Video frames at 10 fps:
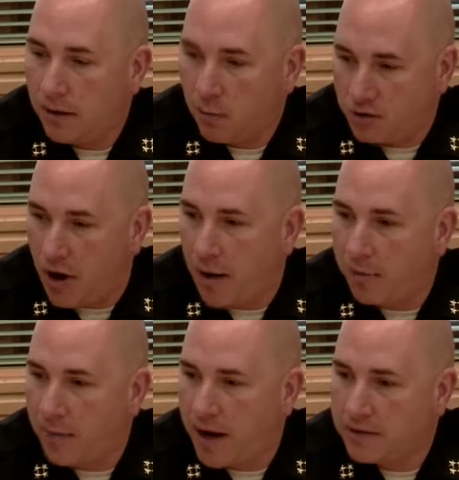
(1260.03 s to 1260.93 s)
was
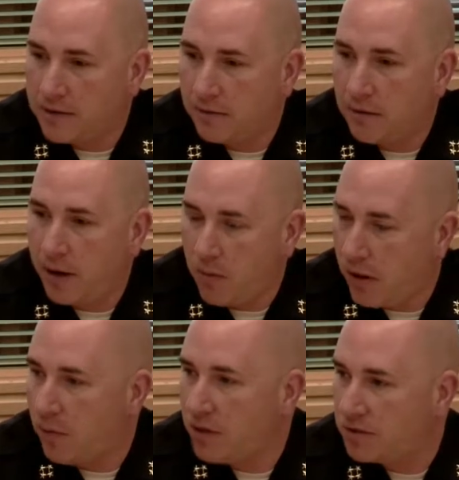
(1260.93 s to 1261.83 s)
compromised,
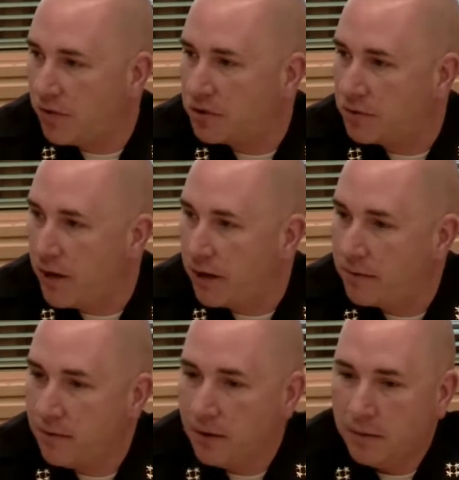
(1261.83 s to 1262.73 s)
it was frustrating.
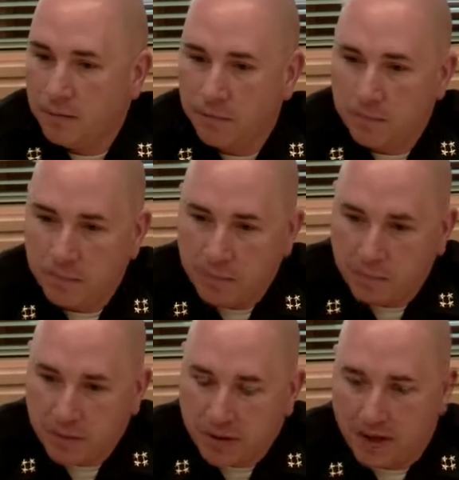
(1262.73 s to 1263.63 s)

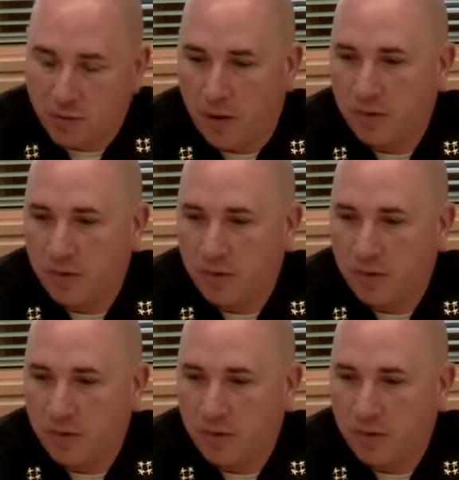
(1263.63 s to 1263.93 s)
But that's why